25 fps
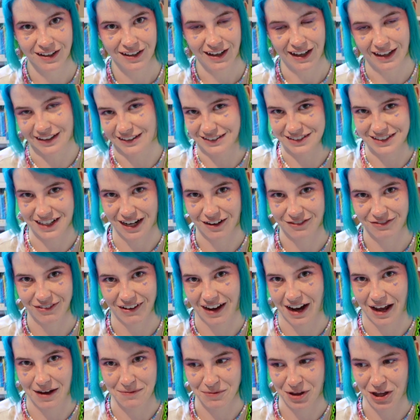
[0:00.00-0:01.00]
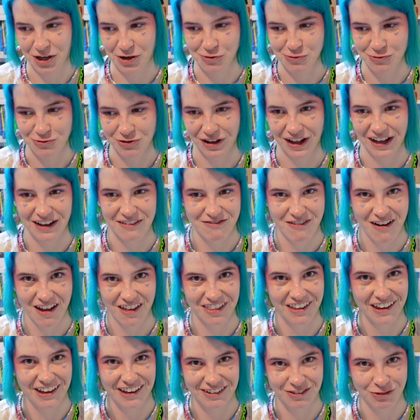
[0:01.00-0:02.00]
and stuff, and I'm like, cool, I have
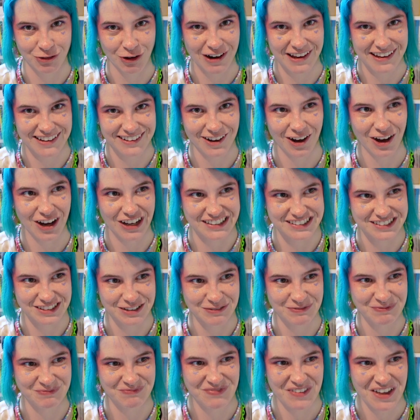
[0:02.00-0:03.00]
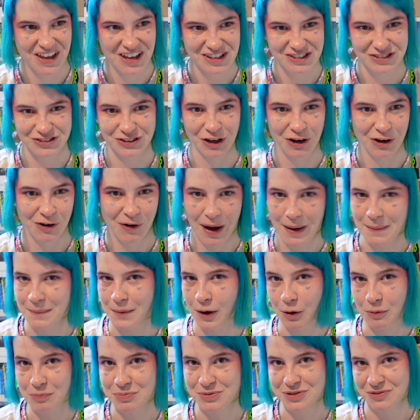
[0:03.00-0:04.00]
nothing. Great, awesome. So I
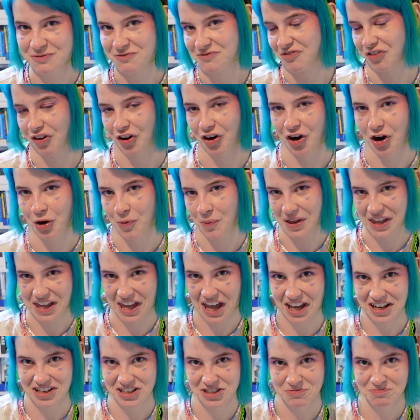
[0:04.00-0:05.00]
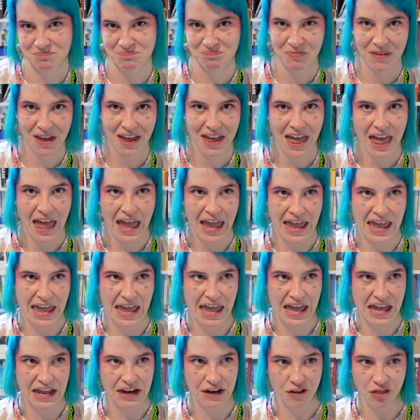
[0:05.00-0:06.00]
moped for a weekend.
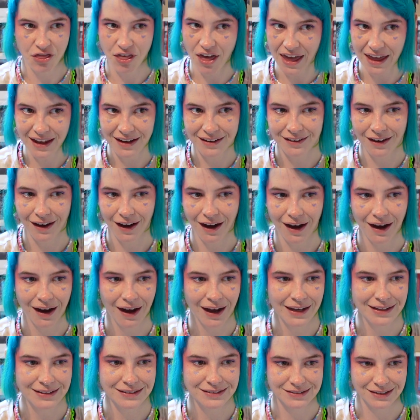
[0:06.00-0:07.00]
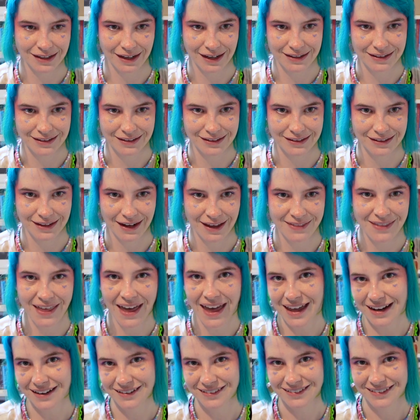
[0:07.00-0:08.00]
And then I decided, and
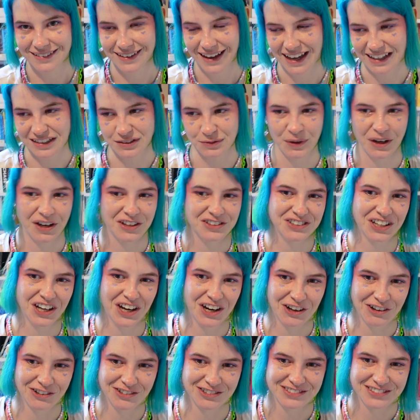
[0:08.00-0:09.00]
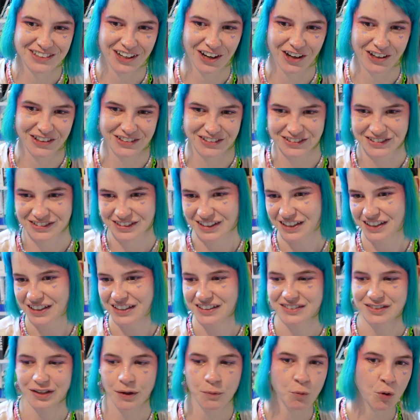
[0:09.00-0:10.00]
then, as we all know, on
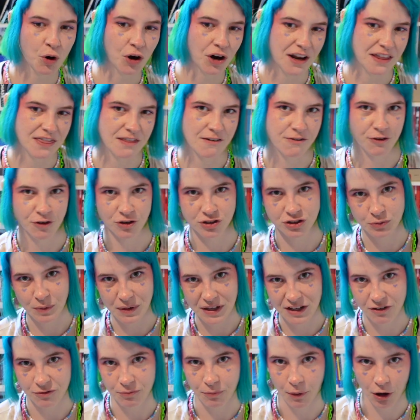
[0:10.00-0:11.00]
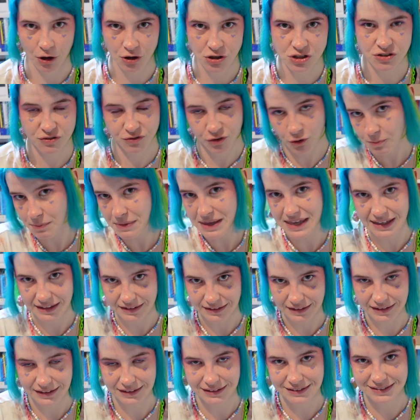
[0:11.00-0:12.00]
somewhere in the first week of March, for me
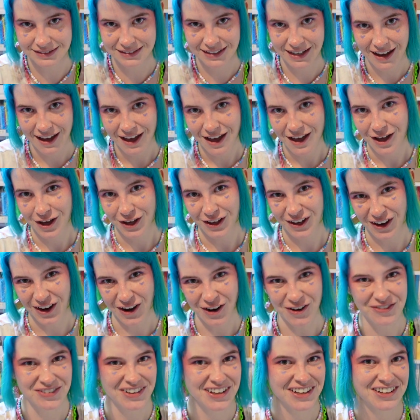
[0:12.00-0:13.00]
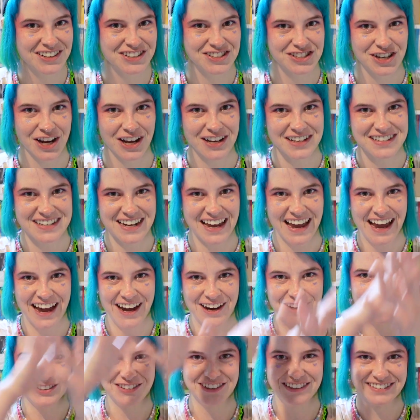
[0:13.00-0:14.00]
at least, COVID shut
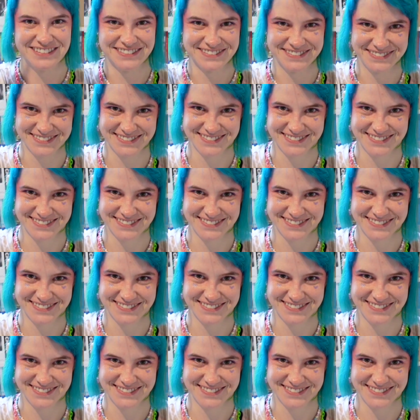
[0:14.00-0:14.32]
down